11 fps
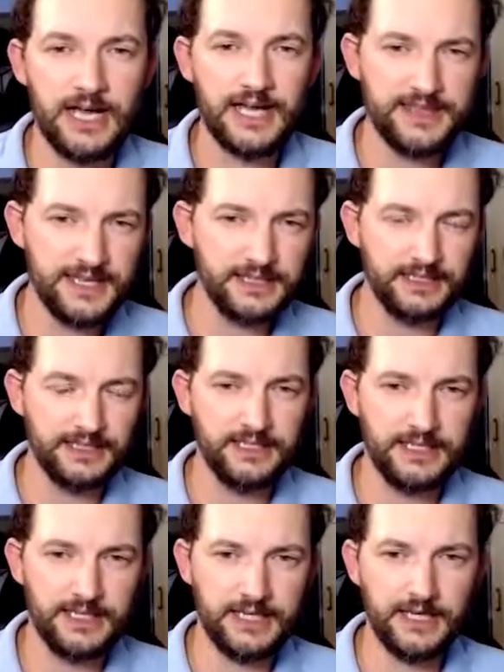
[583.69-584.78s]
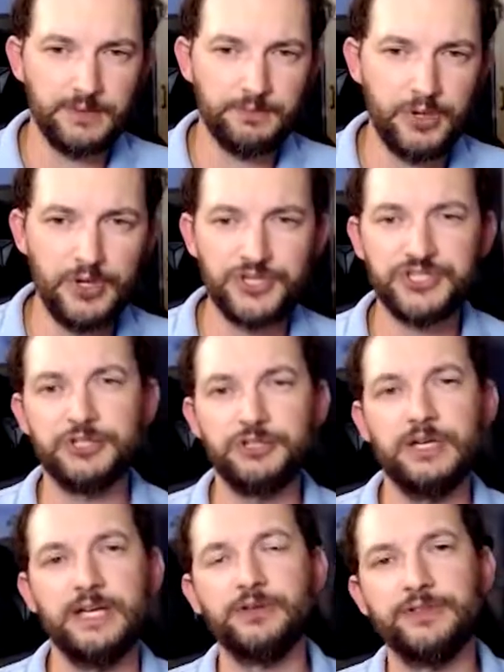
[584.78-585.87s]
I think that personal
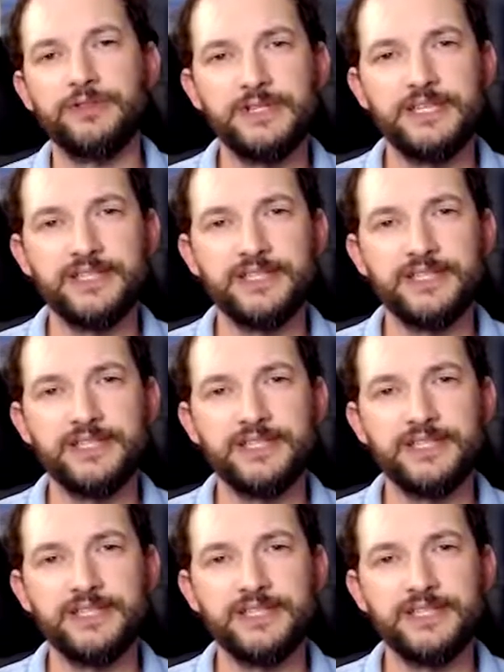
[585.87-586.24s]
health